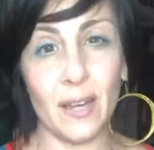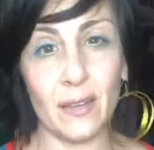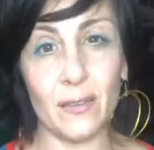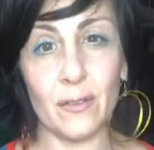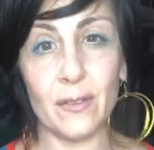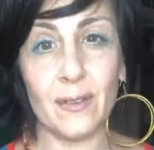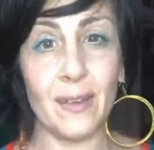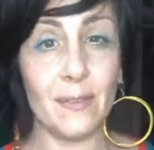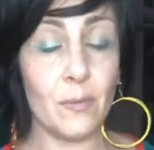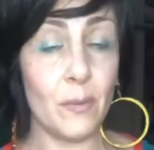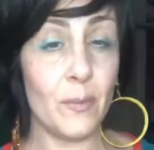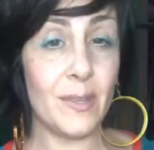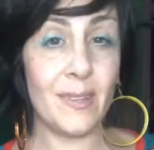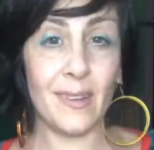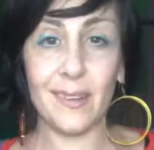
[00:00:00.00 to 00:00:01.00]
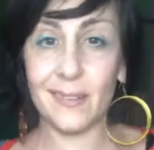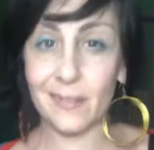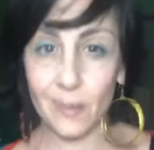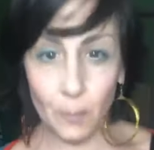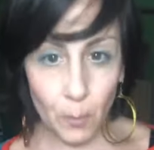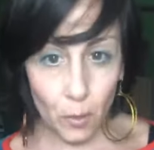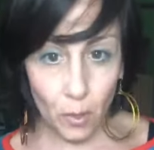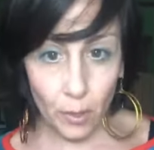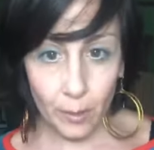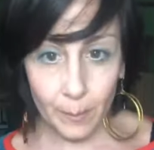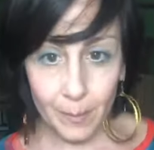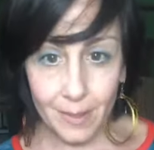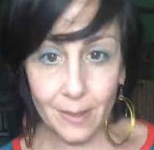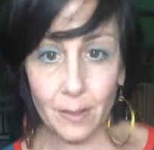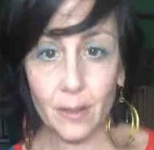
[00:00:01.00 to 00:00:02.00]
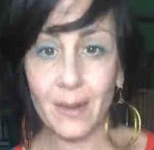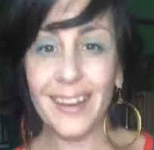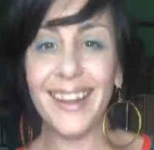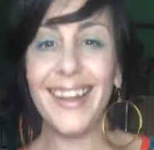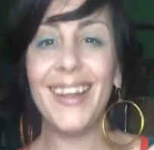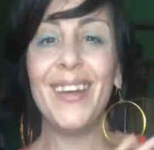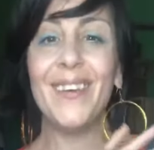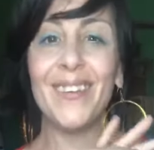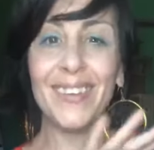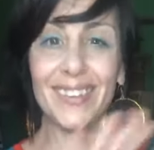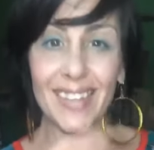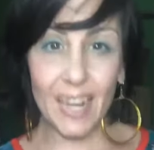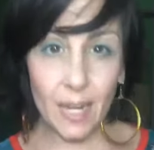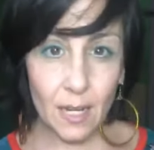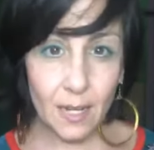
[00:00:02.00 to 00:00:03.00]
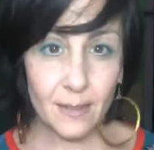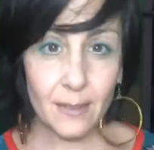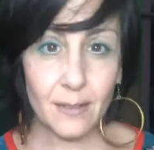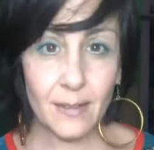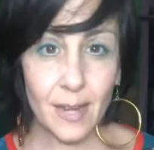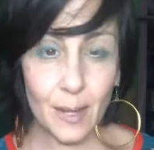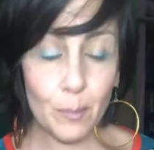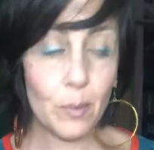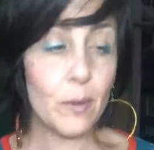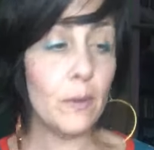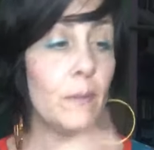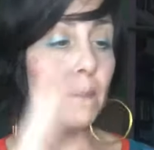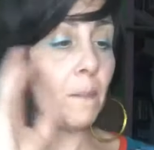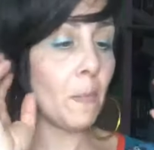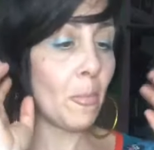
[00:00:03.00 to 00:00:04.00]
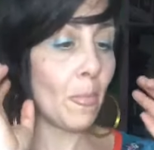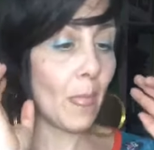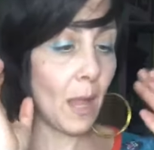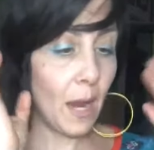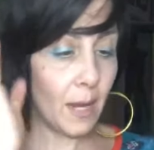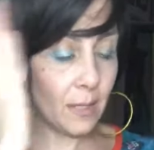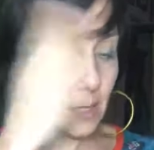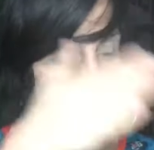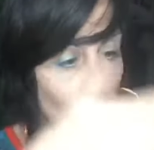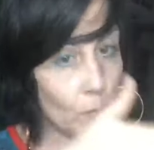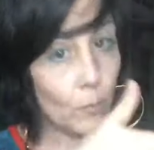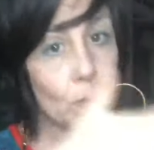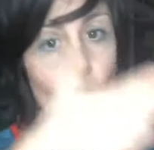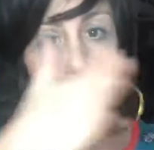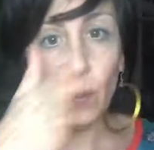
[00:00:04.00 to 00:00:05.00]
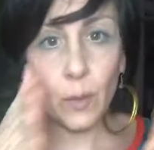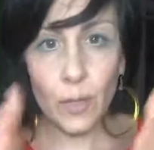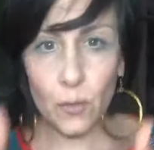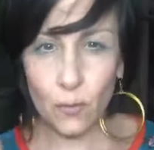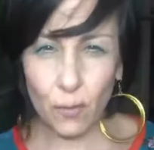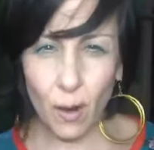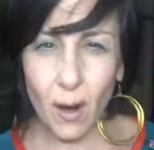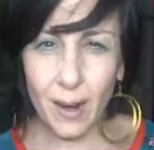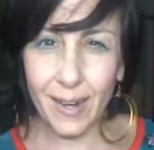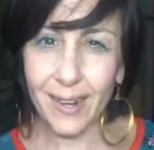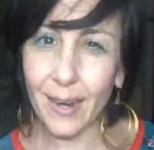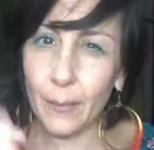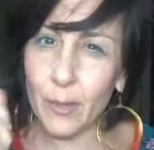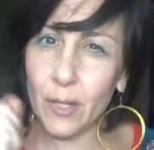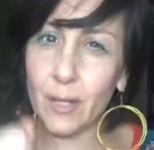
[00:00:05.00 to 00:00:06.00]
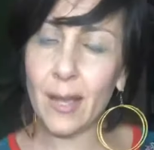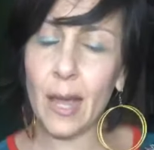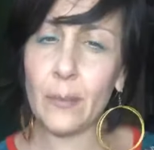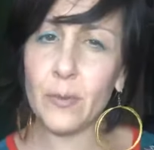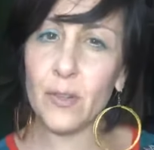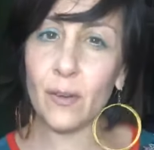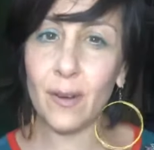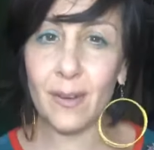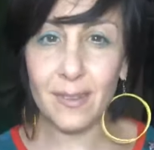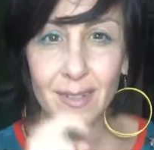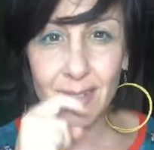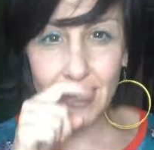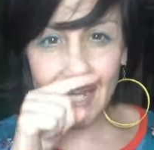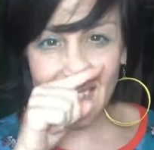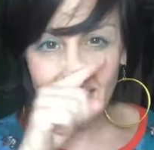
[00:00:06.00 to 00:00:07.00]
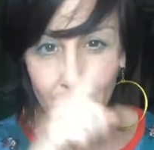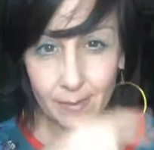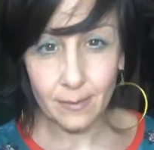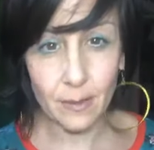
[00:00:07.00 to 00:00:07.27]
exercise where we take a simple garment, we lay it on the table, and then we draw it and we capture all the details.